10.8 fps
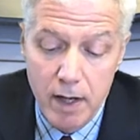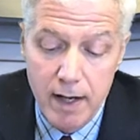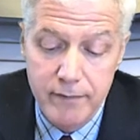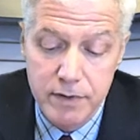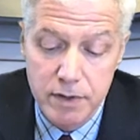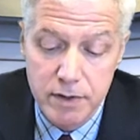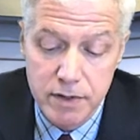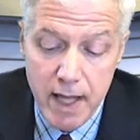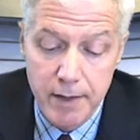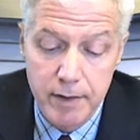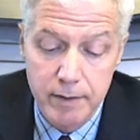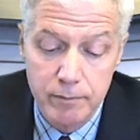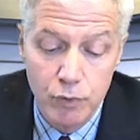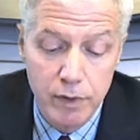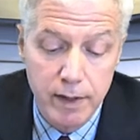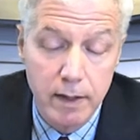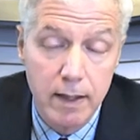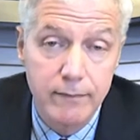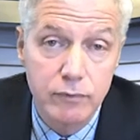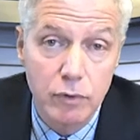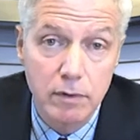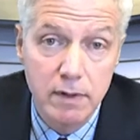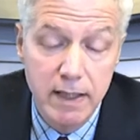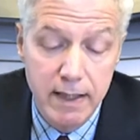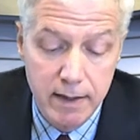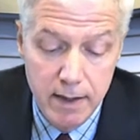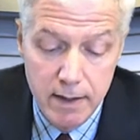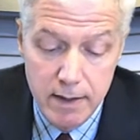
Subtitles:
province on Saturday morning after a leak